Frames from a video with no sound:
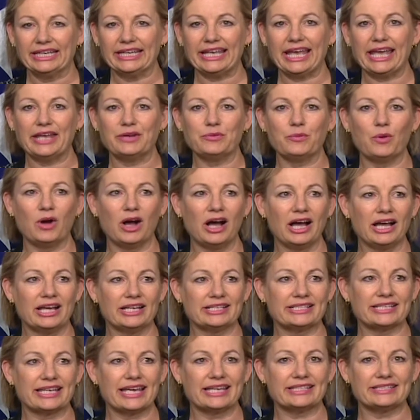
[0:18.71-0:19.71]
Ken
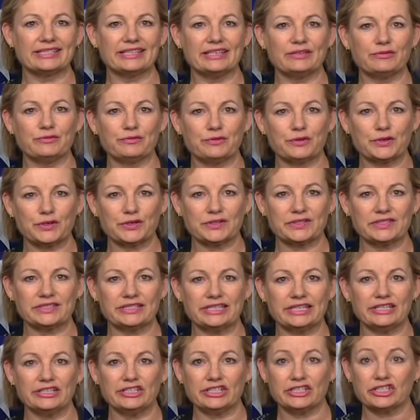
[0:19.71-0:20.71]
Wyatt as the
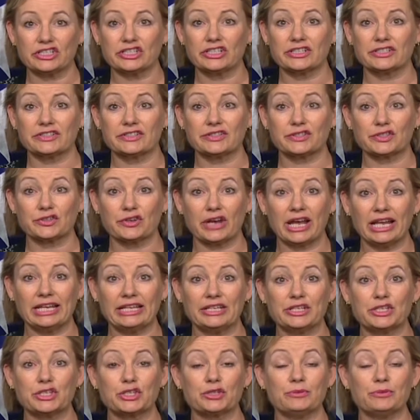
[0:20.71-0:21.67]
first Indigenous Australian